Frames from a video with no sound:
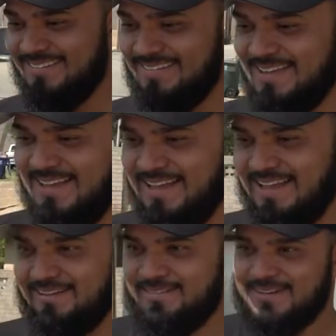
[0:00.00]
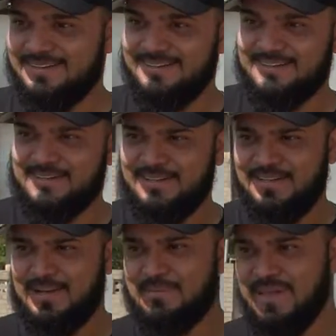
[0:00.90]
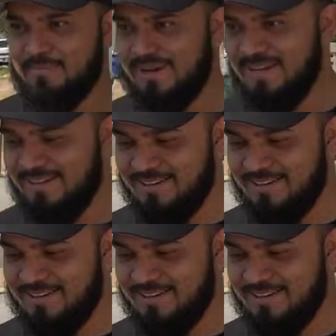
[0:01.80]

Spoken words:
Yeah, I made my